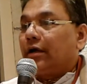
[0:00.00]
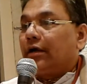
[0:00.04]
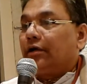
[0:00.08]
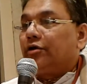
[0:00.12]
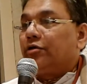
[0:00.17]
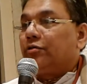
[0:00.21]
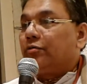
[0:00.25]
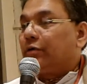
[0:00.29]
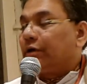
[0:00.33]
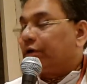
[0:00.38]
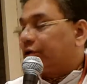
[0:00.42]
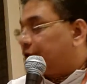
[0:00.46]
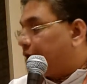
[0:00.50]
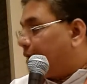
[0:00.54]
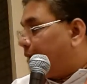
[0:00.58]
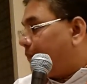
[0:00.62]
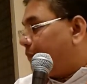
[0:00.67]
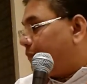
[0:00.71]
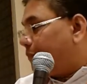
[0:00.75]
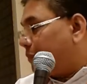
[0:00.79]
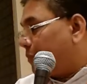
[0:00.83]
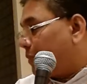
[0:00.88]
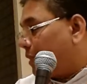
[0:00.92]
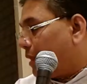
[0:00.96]
you
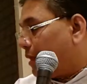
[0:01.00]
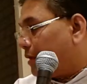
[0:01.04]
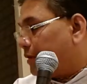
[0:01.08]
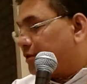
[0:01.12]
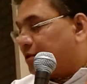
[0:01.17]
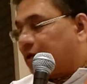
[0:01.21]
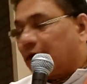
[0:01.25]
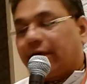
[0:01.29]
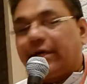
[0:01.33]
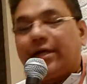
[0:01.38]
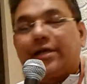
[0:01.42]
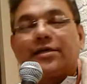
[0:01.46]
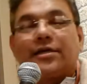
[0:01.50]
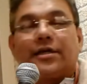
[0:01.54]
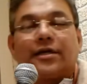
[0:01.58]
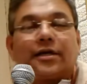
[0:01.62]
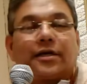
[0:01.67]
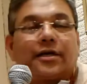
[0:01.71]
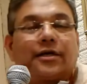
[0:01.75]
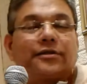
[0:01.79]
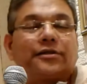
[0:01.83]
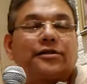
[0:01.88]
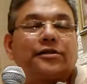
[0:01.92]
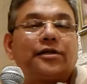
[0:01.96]
worship. Sakhi Jana,
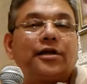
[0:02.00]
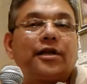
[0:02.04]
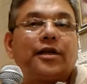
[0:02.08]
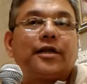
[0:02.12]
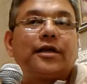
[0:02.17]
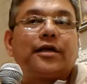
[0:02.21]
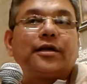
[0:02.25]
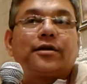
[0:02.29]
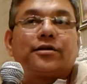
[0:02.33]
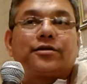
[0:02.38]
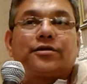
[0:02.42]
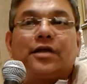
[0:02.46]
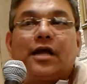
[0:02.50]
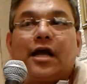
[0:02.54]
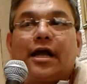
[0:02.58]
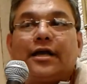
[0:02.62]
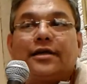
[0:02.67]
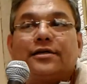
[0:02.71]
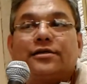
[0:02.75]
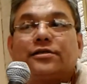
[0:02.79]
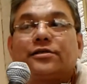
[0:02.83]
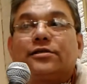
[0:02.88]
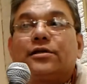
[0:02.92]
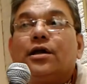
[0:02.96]
considering Krishna
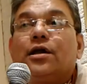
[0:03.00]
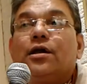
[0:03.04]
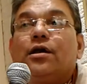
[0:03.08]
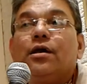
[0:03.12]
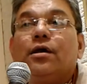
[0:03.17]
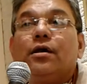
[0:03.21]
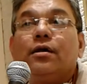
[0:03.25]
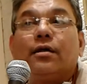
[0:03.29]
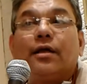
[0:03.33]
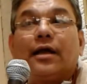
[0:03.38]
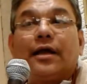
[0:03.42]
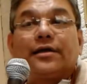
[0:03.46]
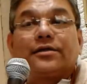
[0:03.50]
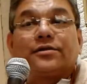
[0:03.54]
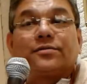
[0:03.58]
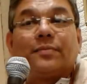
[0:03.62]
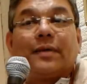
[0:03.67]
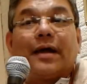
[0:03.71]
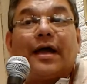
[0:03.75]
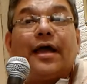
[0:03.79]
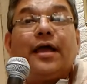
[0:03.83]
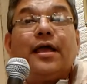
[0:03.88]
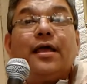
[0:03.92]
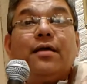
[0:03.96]
as
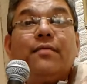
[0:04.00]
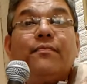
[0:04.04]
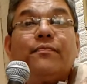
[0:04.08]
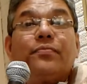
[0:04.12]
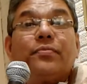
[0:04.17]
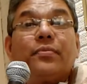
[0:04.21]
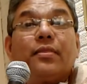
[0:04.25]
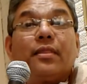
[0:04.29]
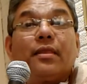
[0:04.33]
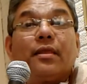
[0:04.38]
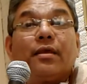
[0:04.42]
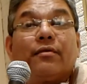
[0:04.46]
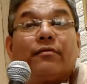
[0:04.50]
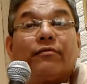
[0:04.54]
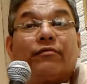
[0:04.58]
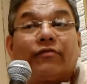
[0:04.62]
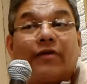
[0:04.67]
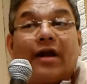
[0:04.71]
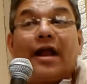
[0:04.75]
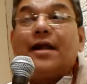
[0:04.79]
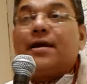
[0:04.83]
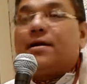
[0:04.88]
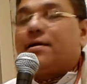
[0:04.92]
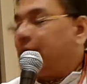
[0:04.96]
my
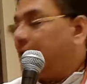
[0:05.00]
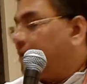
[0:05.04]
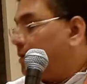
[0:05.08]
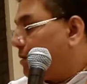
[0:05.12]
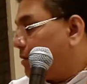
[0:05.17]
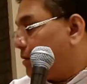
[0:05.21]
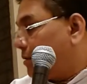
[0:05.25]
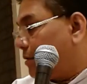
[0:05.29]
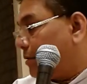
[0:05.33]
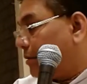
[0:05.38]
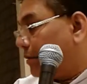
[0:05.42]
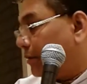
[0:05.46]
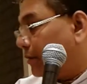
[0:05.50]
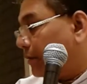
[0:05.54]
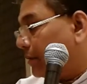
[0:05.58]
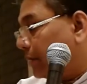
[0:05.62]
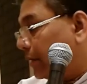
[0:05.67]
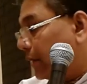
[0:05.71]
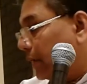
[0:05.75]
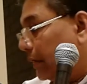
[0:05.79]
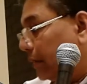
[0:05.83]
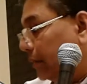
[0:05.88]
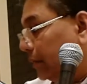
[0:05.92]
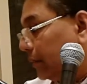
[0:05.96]
friend.
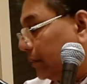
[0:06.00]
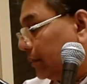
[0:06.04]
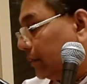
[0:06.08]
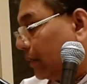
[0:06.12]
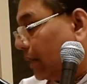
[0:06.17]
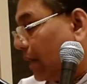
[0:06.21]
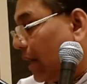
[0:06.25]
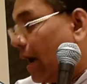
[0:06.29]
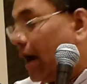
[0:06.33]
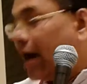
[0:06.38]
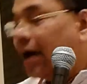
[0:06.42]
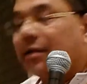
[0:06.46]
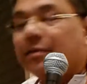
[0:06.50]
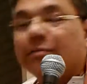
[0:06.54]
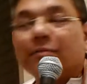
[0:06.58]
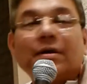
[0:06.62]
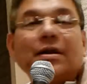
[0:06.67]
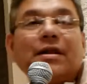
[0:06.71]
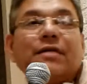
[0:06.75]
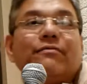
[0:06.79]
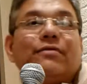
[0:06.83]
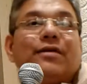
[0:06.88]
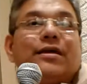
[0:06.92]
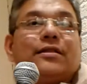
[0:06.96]
Atma
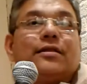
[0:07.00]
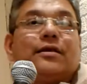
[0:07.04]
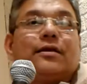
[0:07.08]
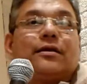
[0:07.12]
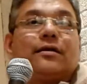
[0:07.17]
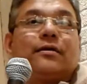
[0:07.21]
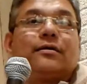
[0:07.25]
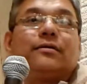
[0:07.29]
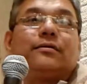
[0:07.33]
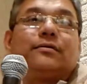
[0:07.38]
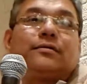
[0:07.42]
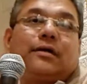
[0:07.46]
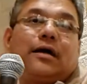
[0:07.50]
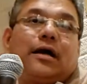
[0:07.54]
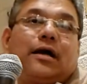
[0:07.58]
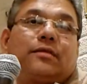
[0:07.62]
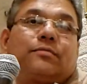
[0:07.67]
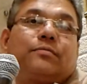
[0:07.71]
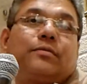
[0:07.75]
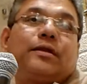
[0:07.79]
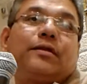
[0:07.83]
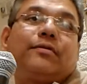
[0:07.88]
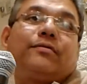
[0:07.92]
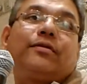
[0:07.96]
Nivedana.
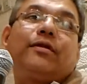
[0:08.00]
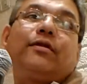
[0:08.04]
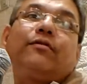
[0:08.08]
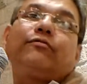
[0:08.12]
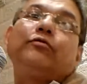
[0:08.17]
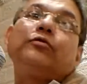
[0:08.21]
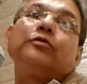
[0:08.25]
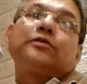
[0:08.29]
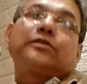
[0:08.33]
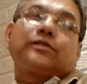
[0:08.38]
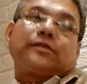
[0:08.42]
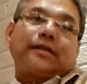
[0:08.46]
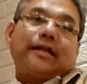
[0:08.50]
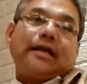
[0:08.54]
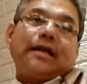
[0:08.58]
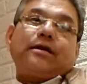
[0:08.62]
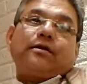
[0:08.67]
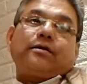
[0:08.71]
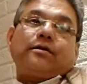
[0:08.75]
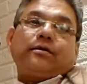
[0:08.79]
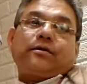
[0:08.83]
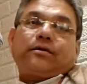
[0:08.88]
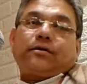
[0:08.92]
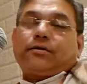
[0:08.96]
Atma Nivedana, full
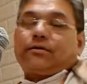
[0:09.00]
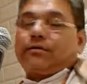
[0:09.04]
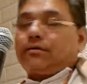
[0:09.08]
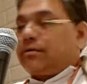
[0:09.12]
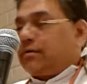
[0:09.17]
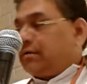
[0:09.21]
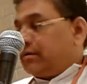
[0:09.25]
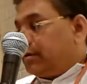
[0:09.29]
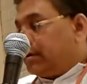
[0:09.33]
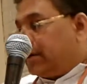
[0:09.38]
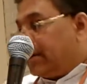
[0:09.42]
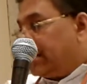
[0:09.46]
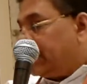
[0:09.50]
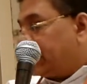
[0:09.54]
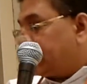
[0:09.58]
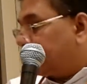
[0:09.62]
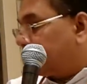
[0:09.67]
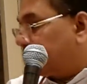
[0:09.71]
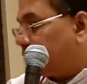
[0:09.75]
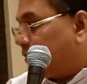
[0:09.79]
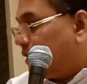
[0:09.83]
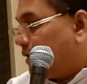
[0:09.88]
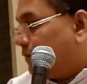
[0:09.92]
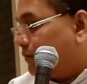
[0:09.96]
surrender.
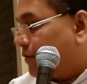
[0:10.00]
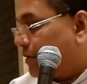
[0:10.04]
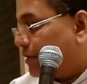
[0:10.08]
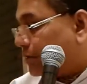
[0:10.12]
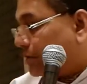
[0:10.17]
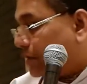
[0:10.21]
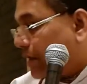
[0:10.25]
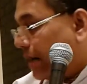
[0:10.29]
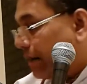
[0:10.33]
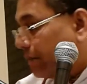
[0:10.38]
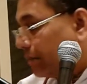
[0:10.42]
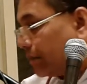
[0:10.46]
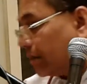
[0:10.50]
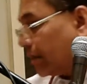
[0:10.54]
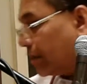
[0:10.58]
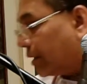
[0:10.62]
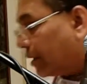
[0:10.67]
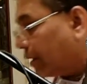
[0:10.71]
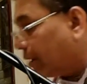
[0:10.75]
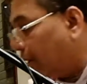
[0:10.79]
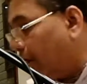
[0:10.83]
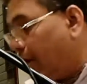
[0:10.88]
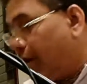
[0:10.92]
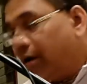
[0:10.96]
As we have described
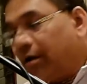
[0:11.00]
earlier,